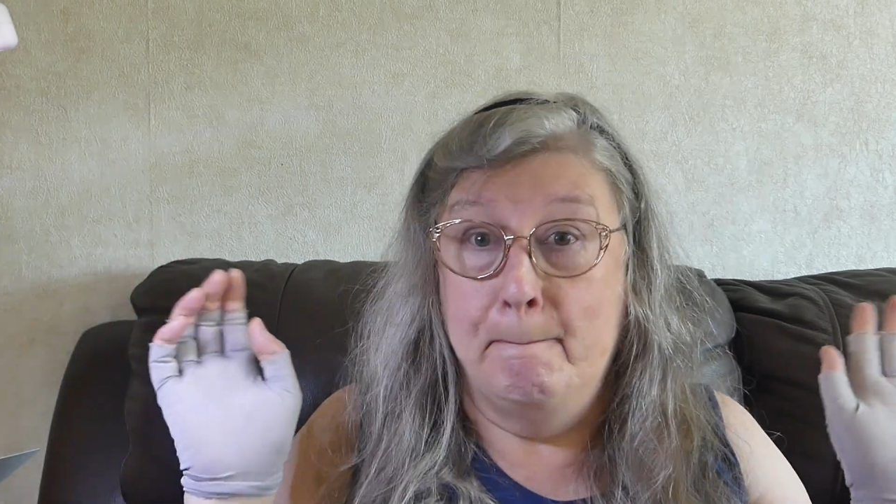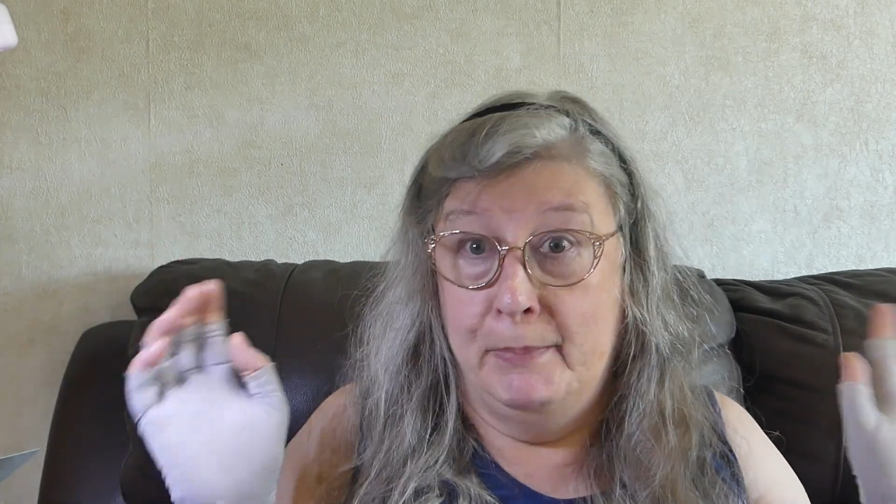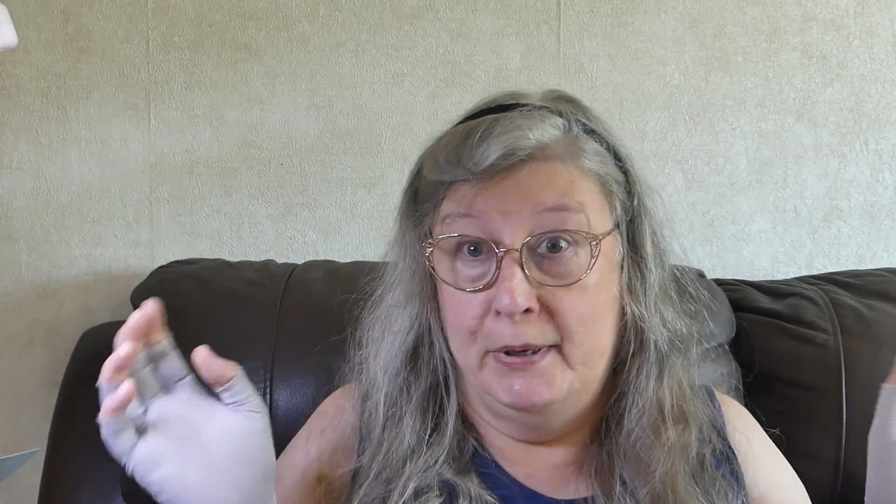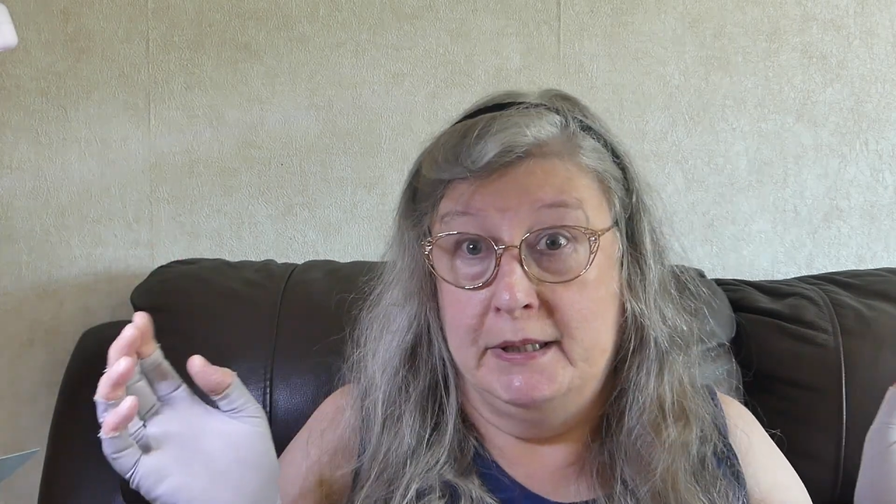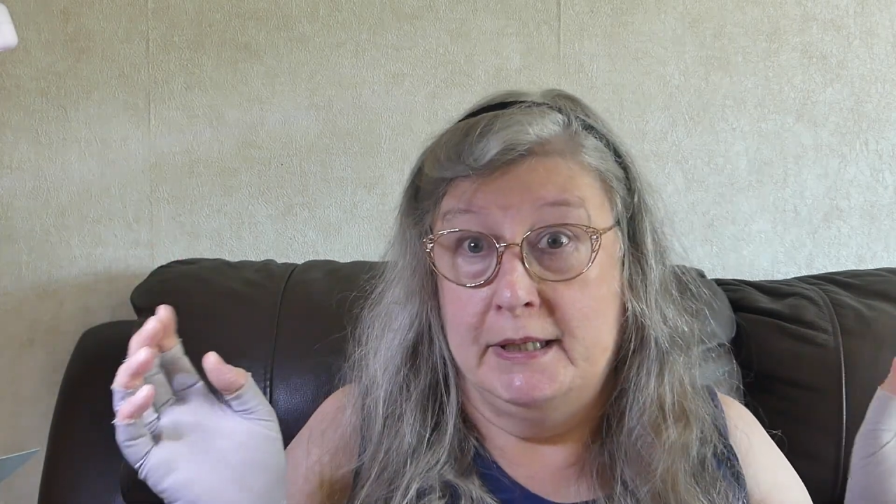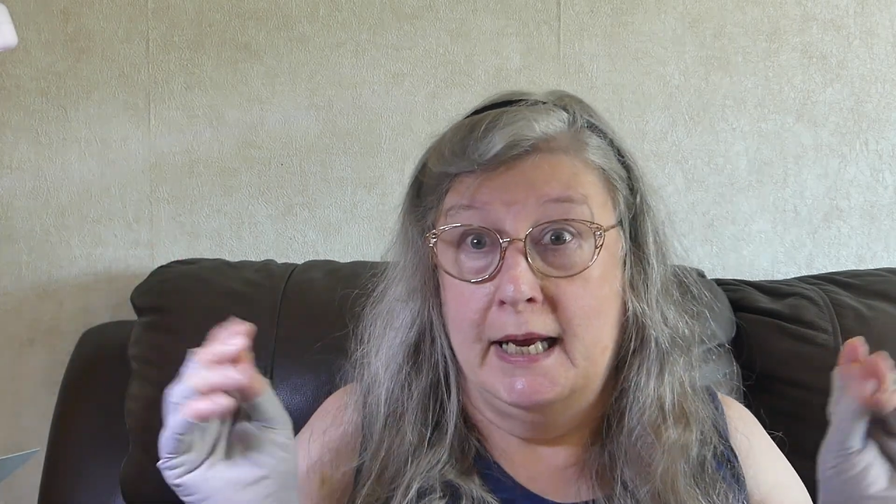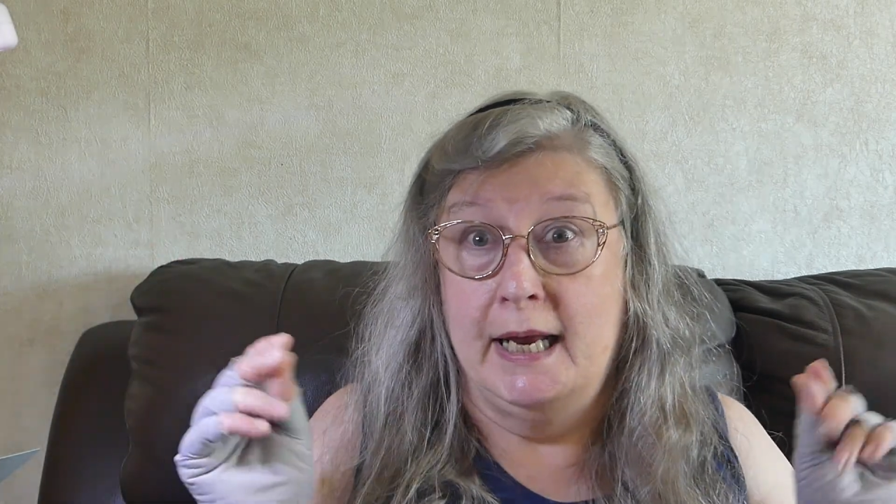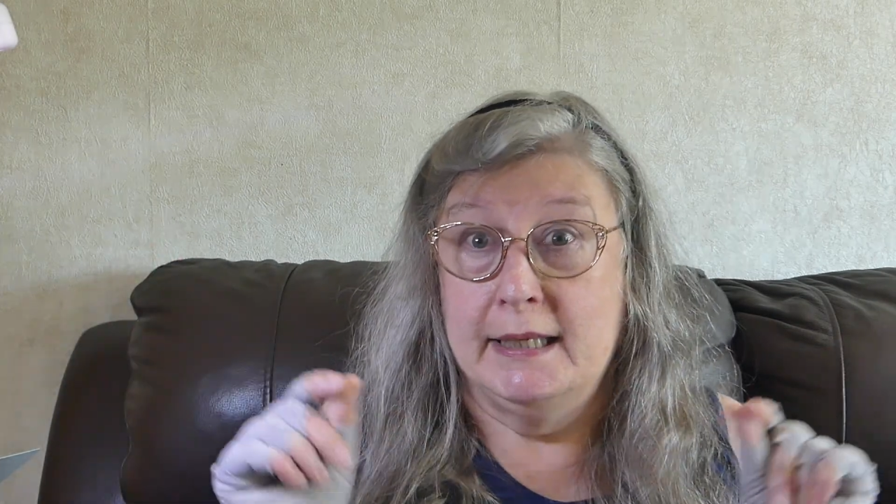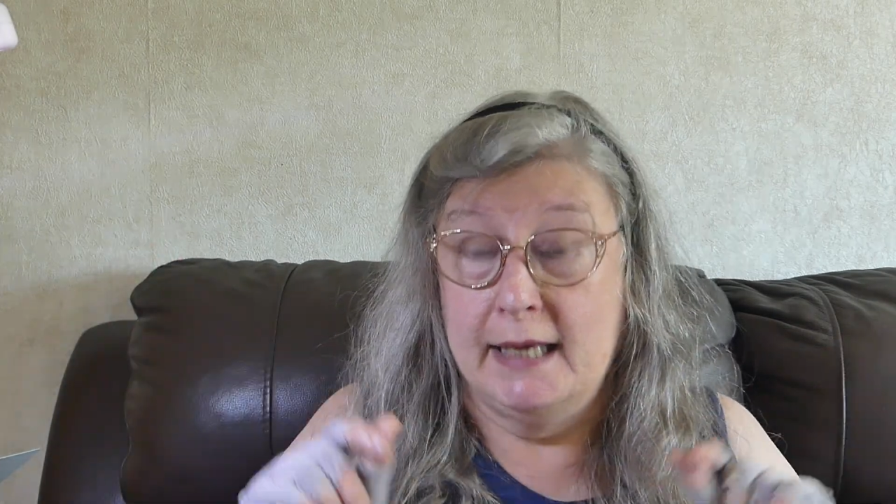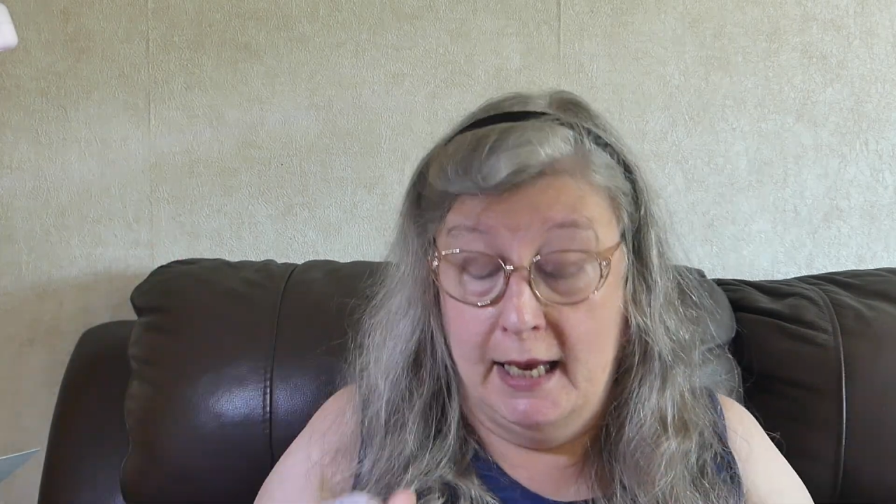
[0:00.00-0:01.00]
but
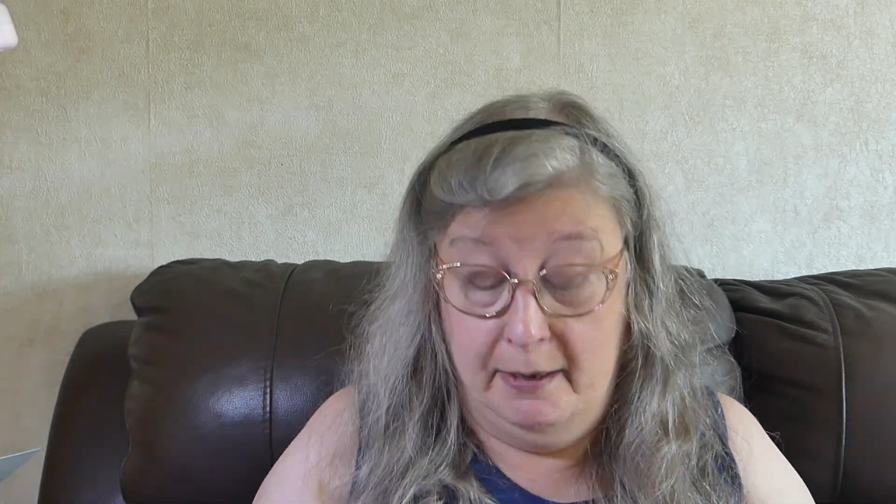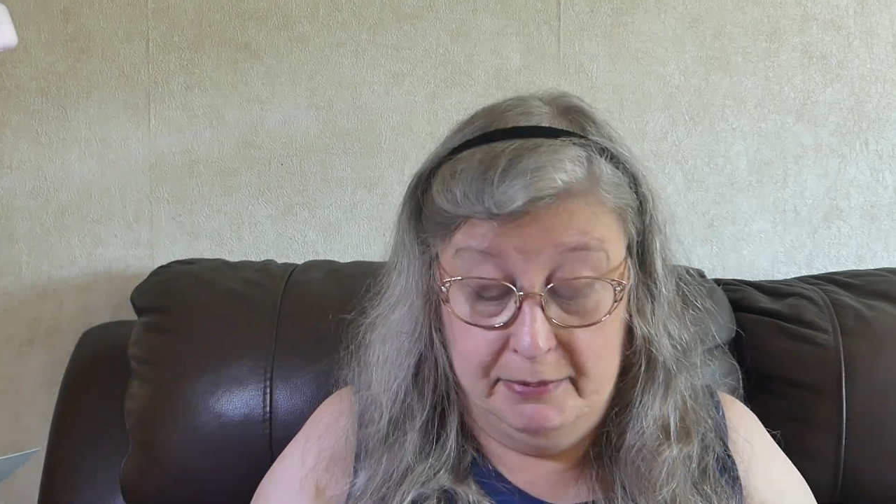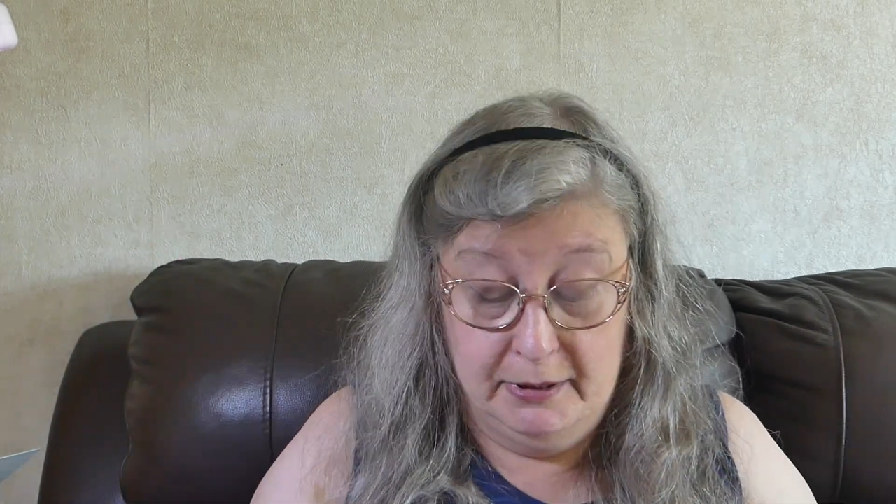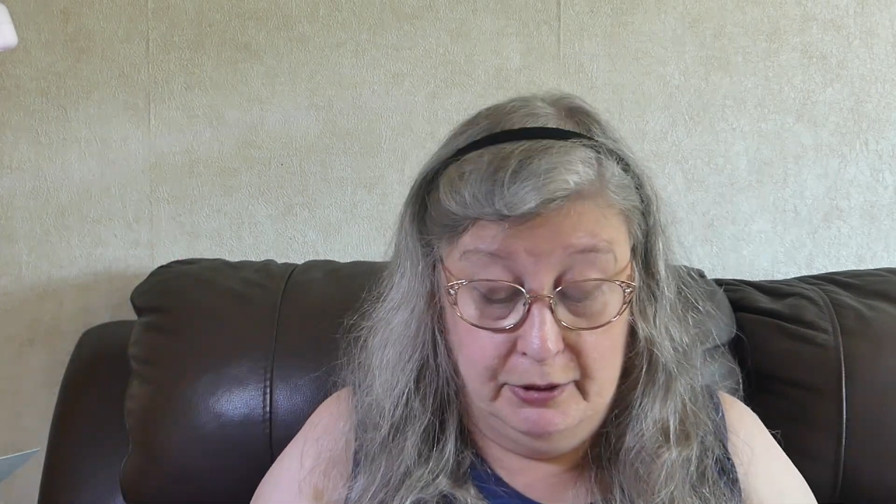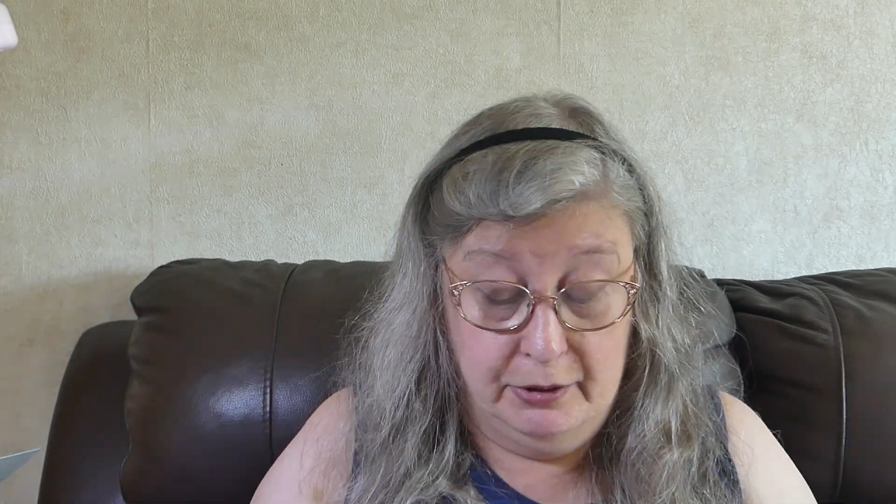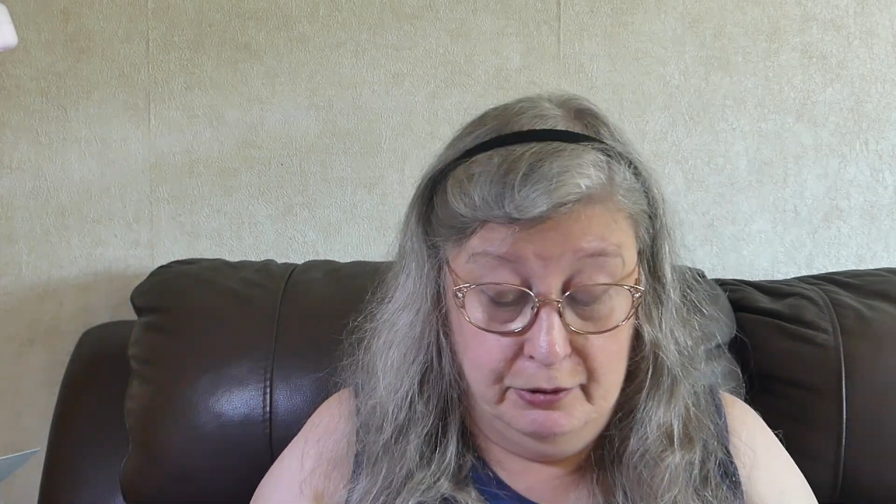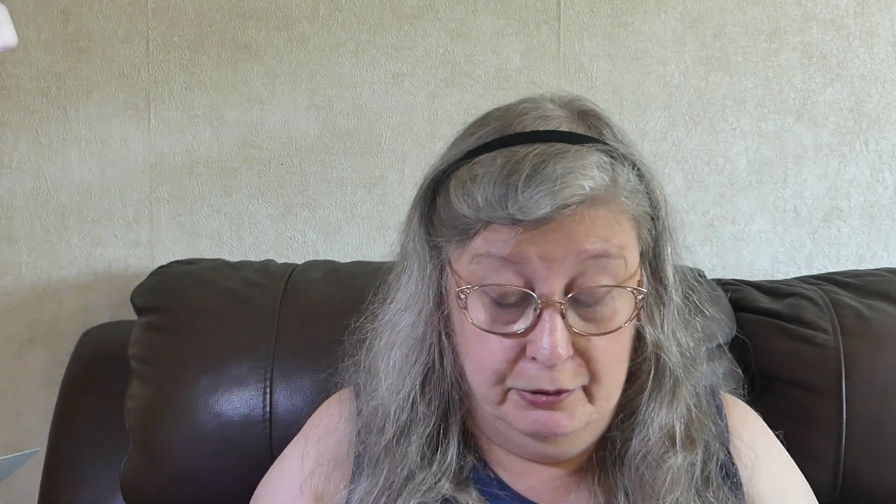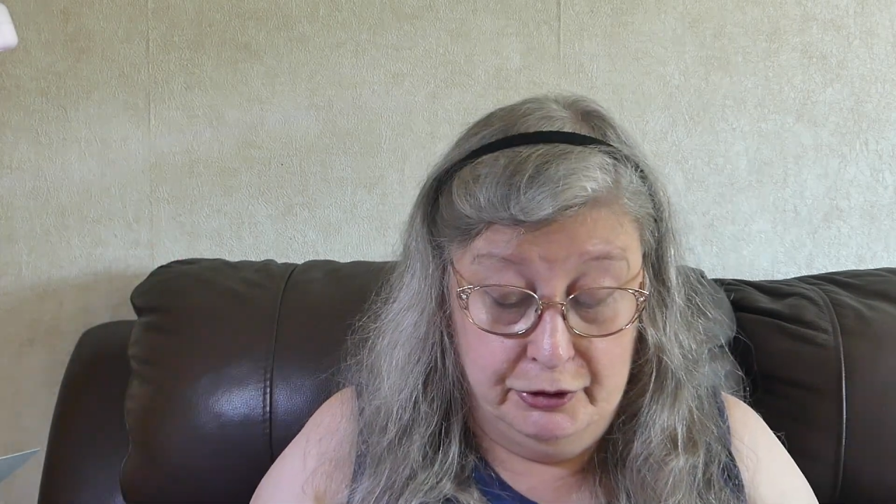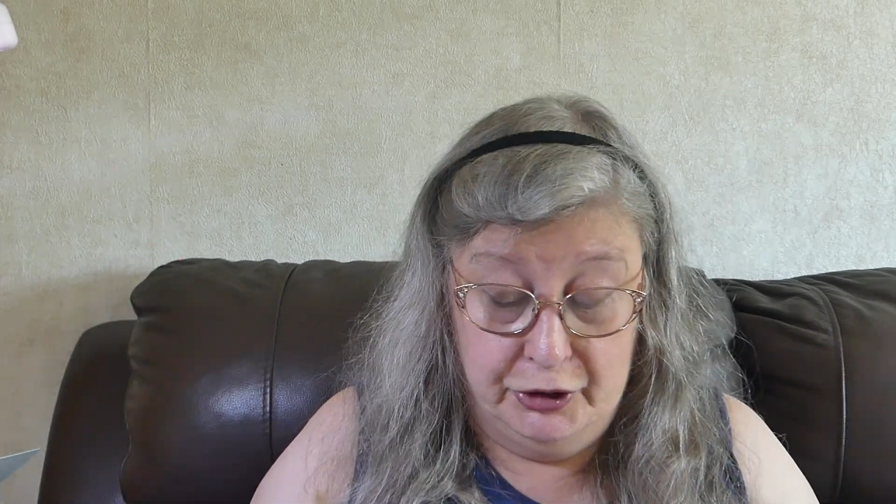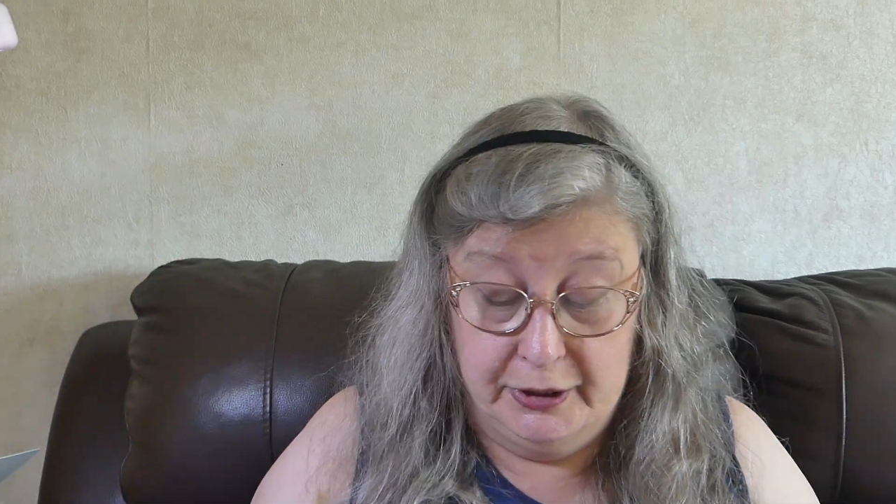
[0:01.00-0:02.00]
it's absolutely
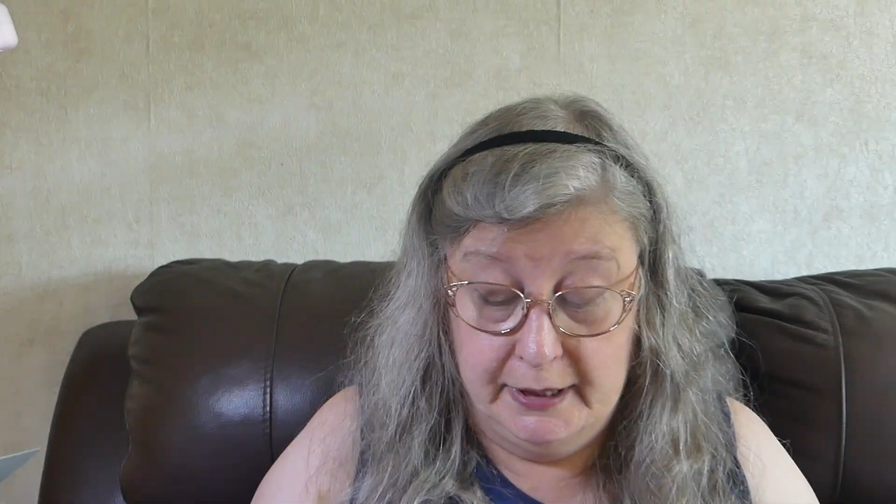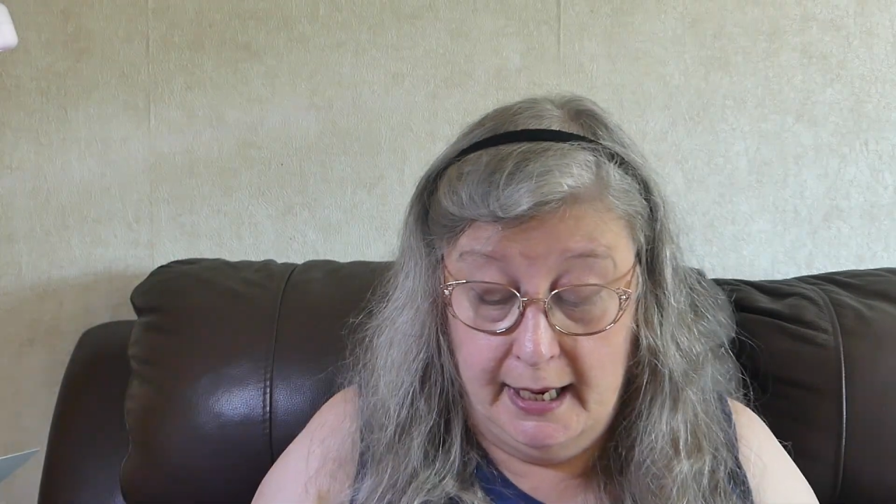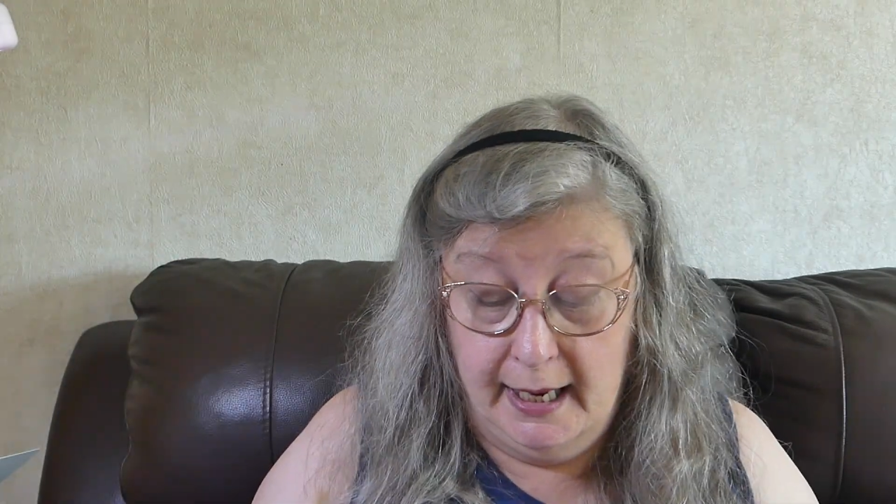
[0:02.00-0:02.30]
gorgeous.